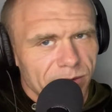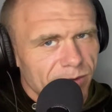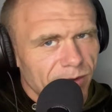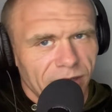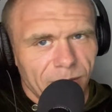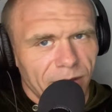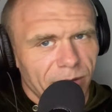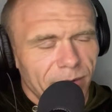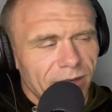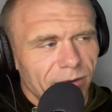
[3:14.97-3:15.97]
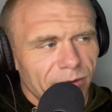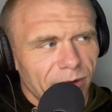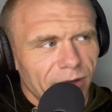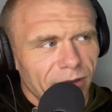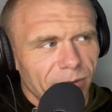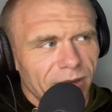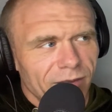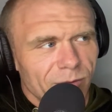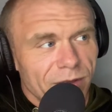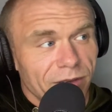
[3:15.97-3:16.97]
There's only going to be 333
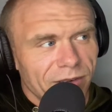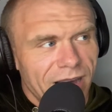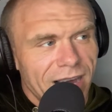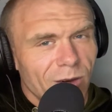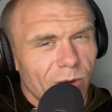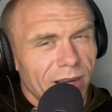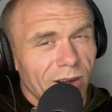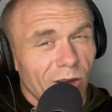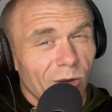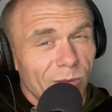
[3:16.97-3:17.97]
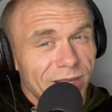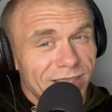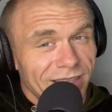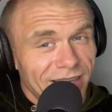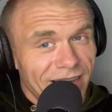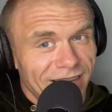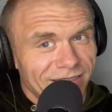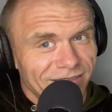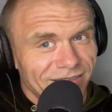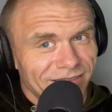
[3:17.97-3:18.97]
of them, and they're not quite all minted yet.
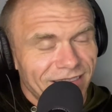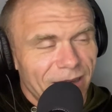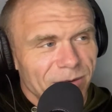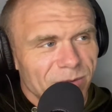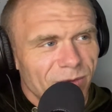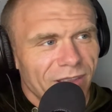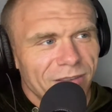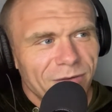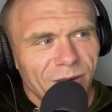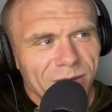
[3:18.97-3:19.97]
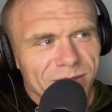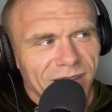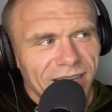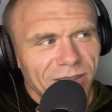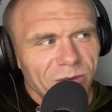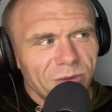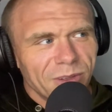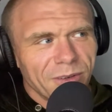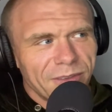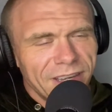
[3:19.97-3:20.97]
That was one of the first cool
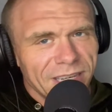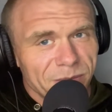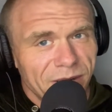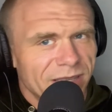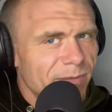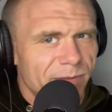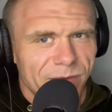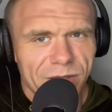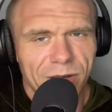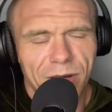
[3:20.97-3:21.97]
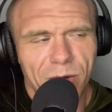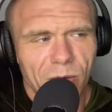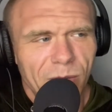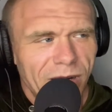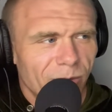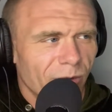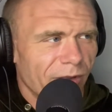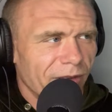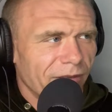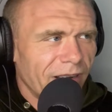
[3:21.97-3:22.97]
little things, but it's turned into a bidding war,
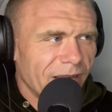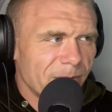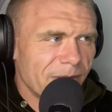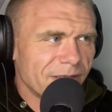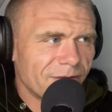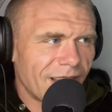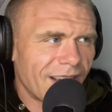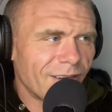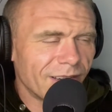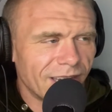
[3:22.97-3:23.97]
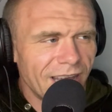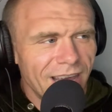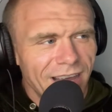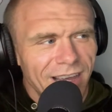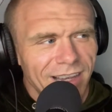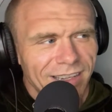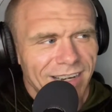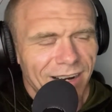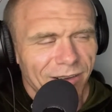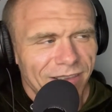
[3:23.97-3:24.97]
and they're very expensive now. And
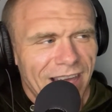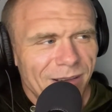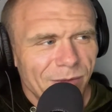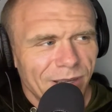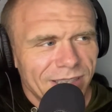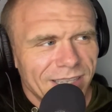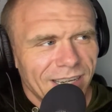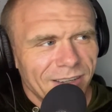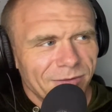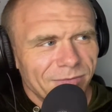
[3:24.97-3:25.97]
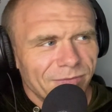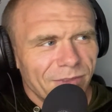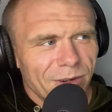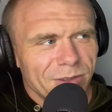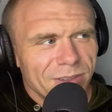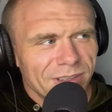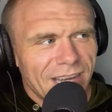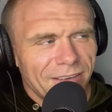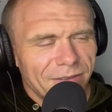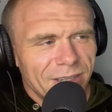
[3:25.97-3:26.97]
not only that, but there's just a
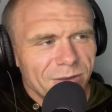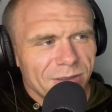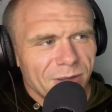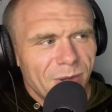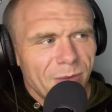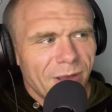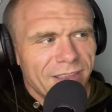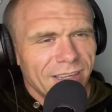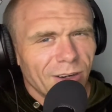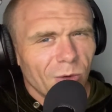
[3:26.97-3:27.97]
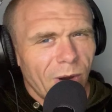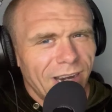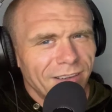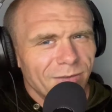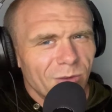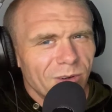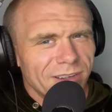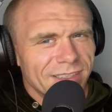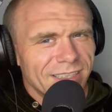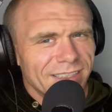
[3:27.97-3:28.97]
lot of features that people I think are waiting for
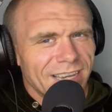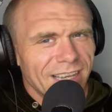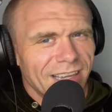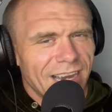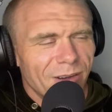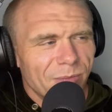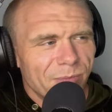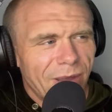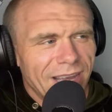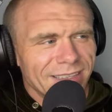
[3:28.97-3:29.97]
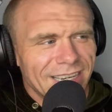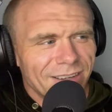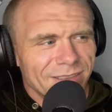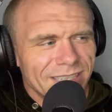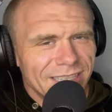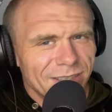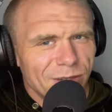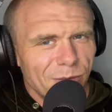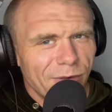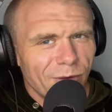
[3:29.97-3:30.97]
to see exactly how it pans out in Season
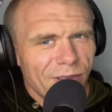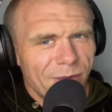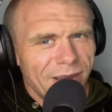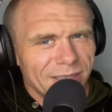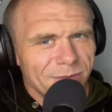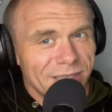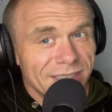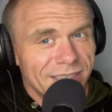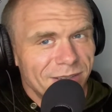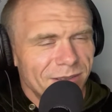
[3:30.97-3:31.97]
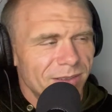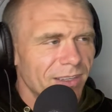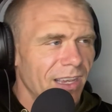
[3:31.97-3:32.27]
2 before they make some decisions.